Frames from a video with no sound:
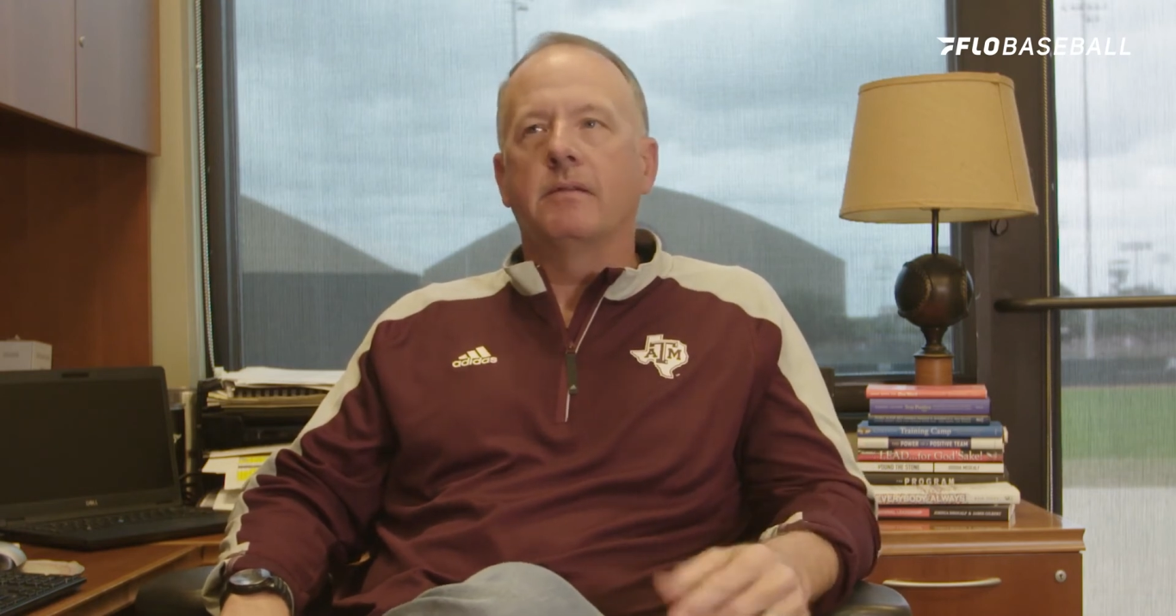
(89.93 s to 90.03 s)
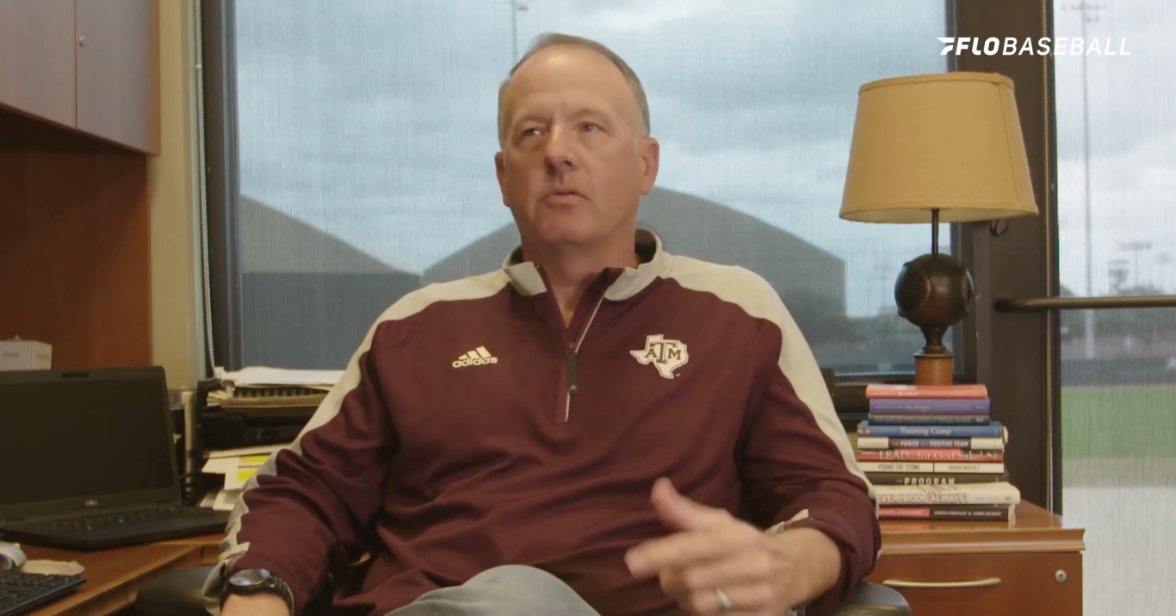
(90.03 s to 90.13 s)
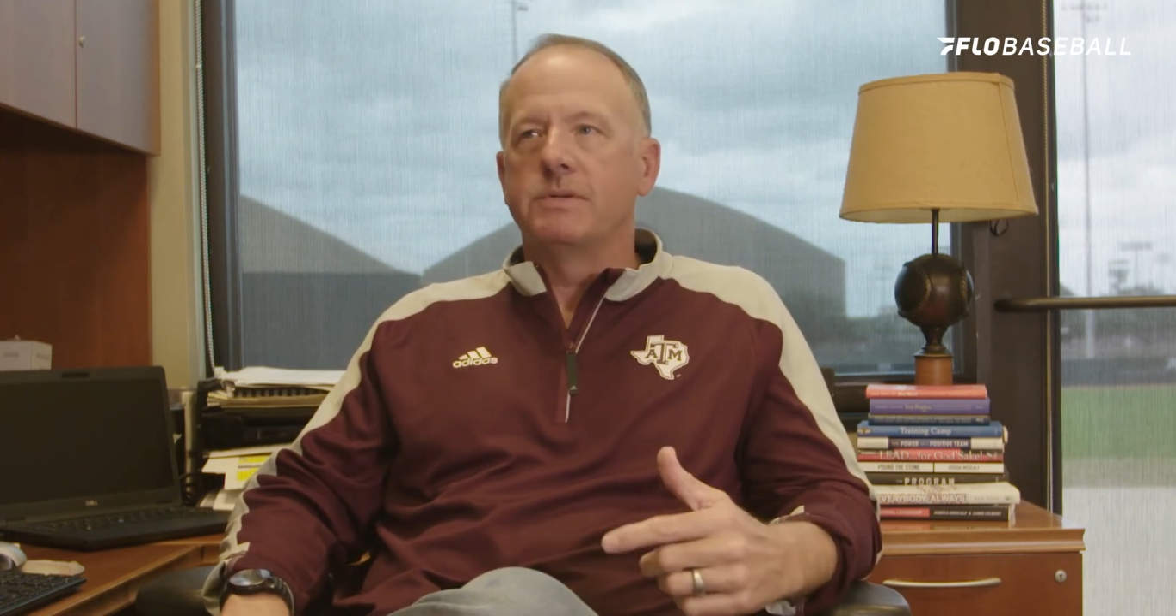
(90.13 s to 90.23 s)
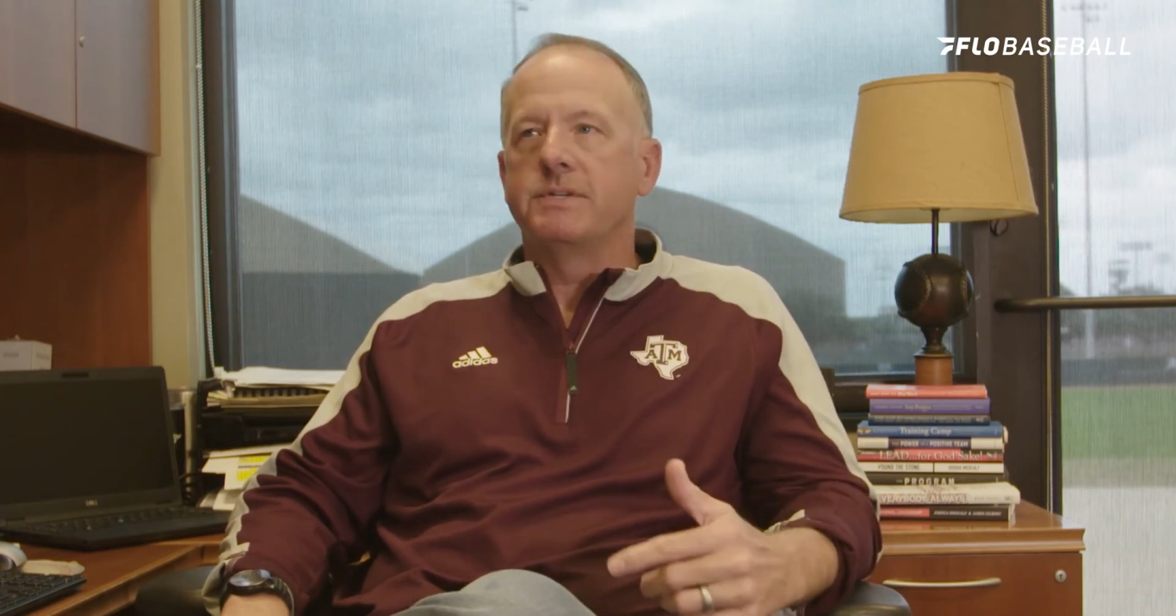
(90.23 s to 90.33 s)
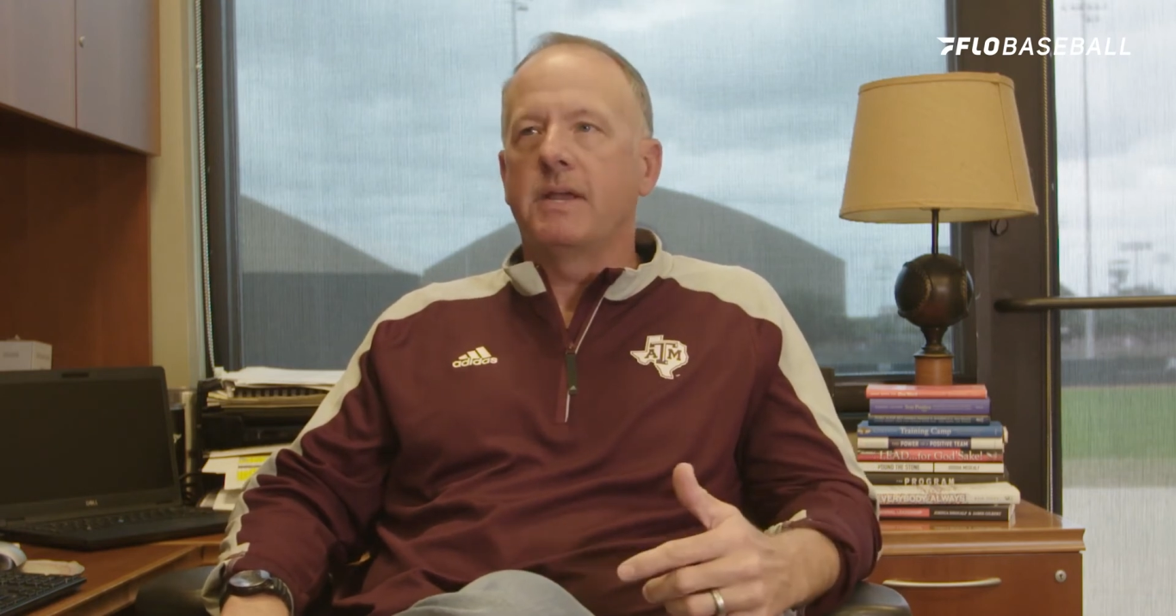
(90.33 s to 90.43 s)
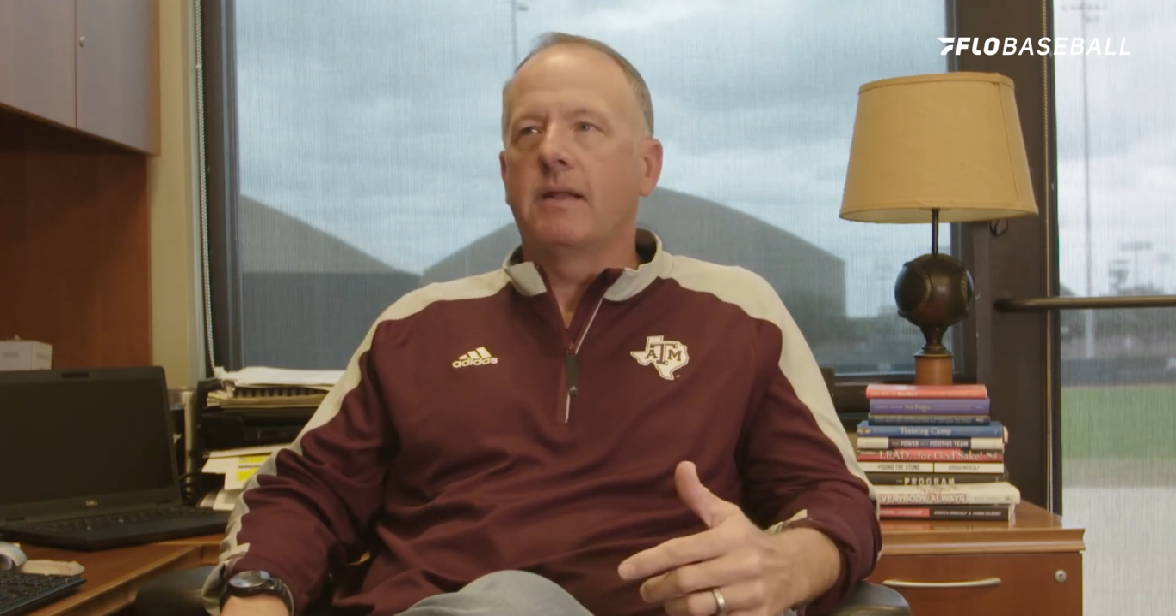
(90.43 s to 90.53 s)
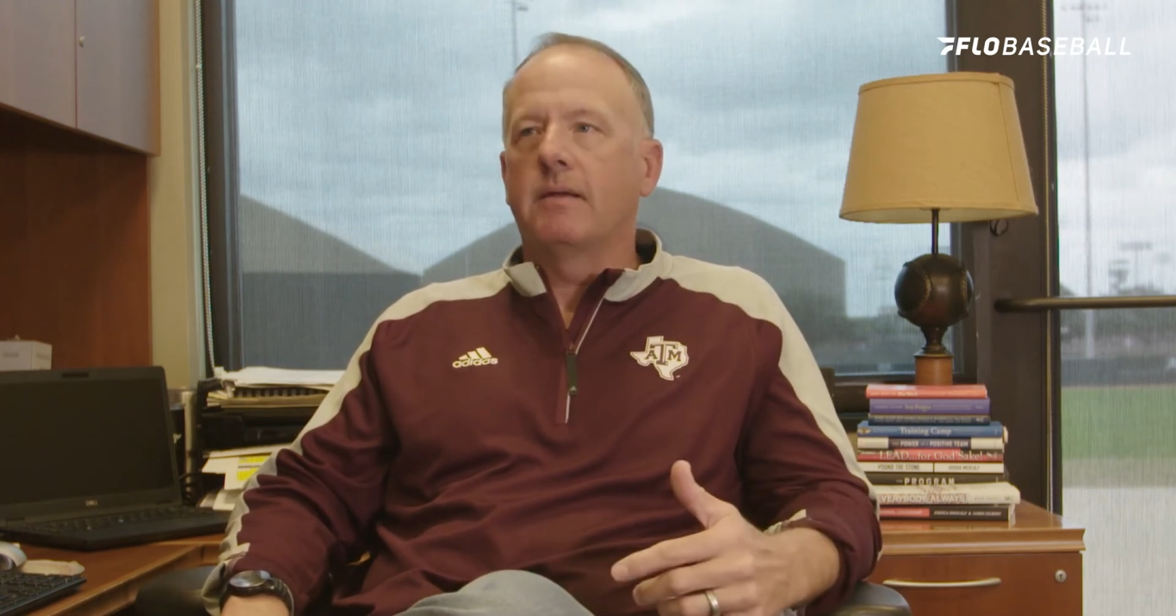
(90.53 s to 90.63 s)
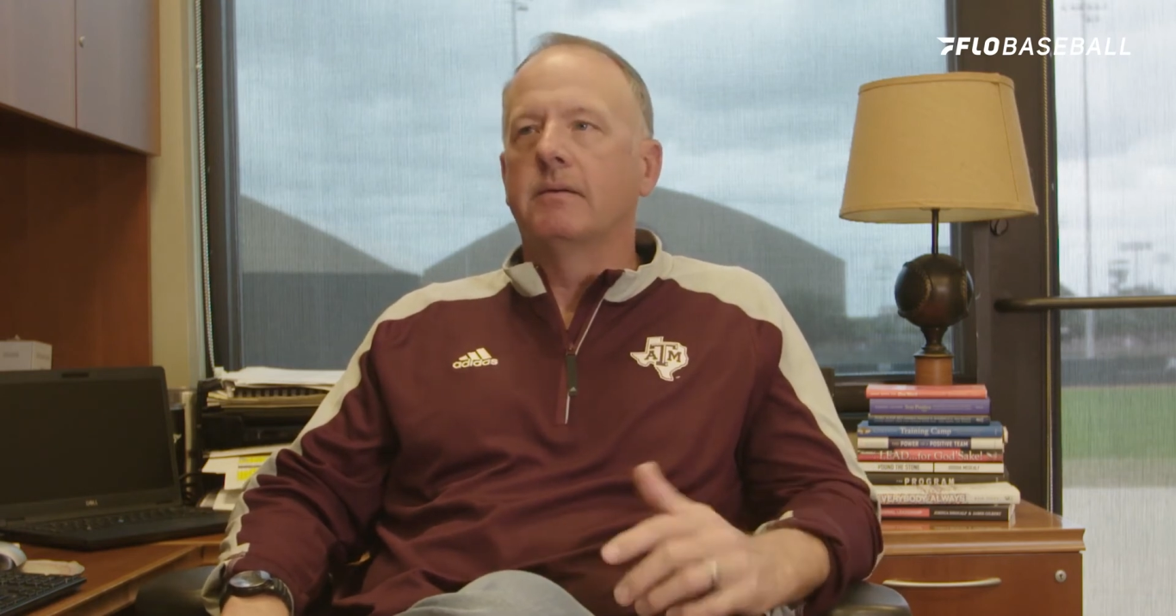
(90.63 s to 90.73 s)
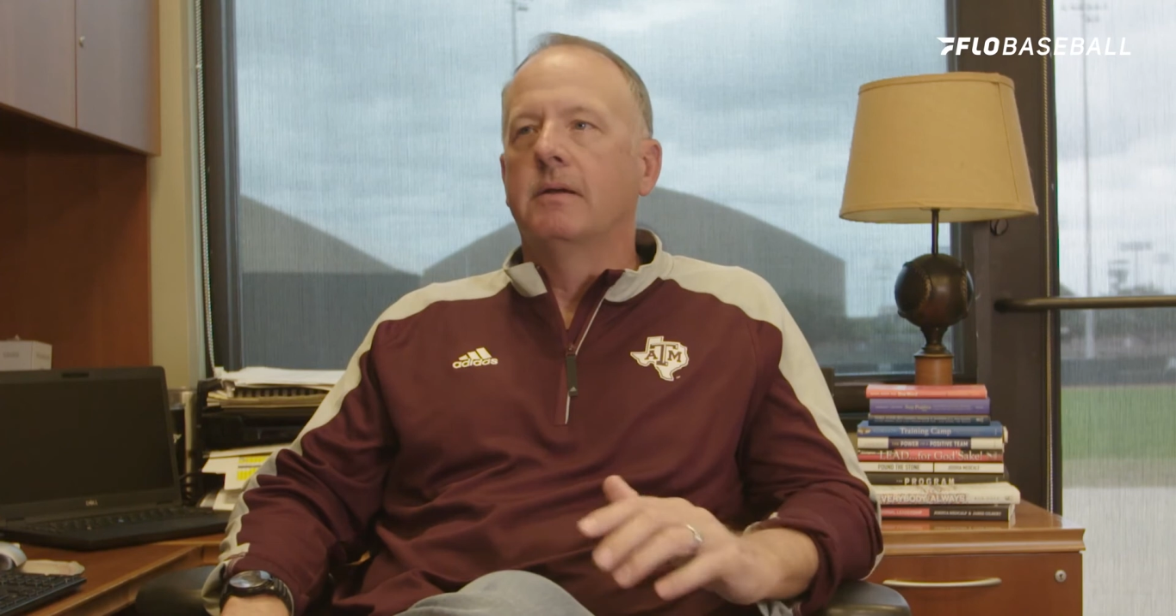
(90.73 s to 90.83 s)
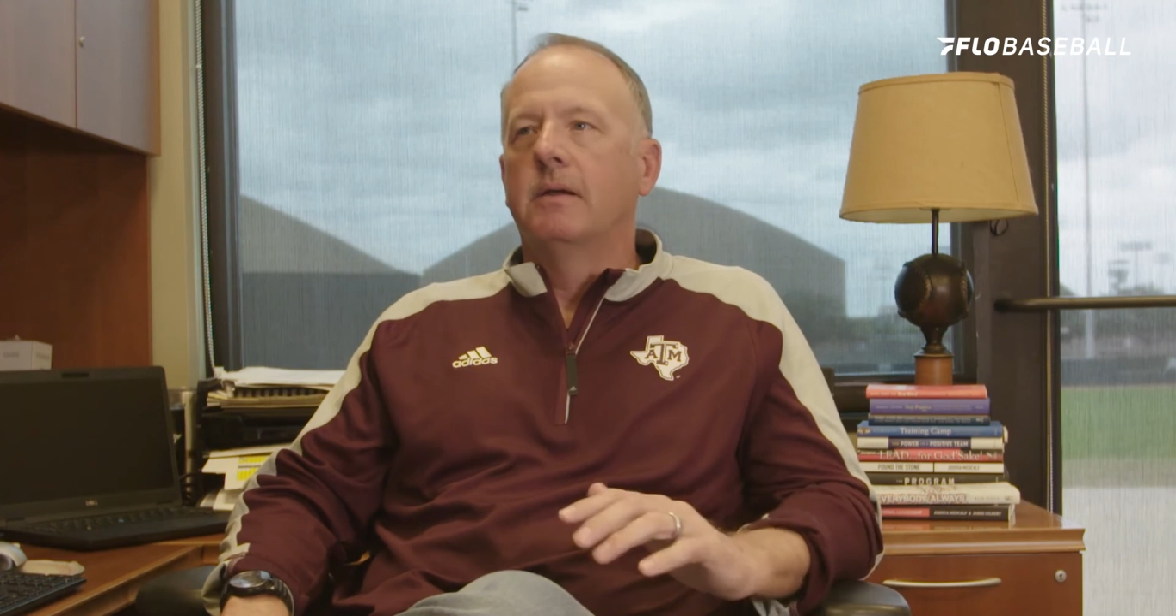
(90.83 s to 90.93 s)
in
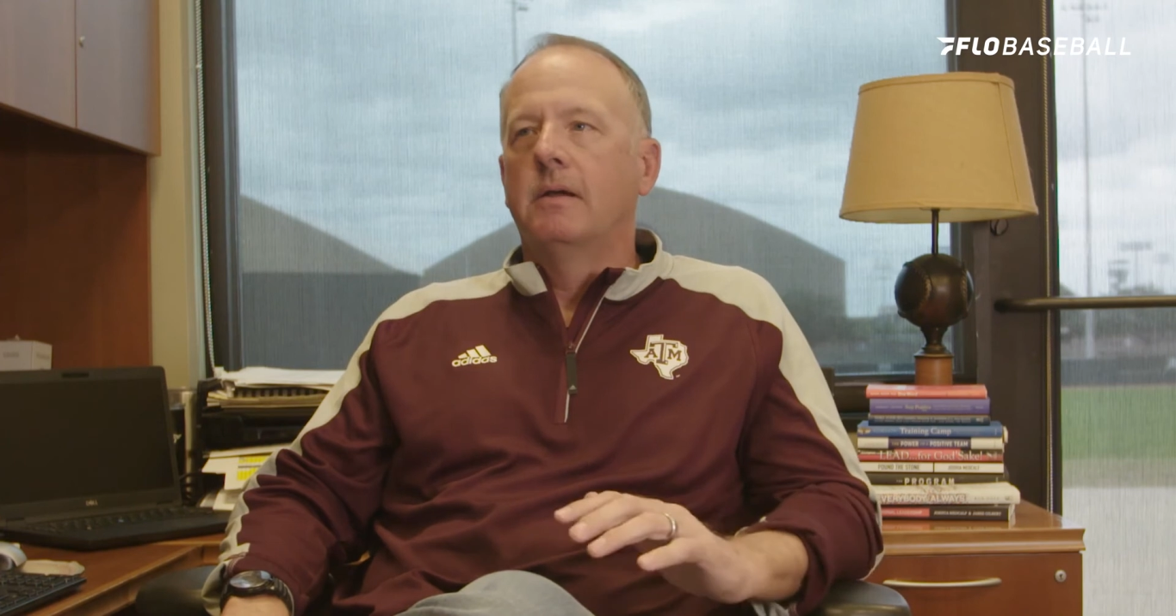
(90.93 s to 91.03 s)
Louisiana.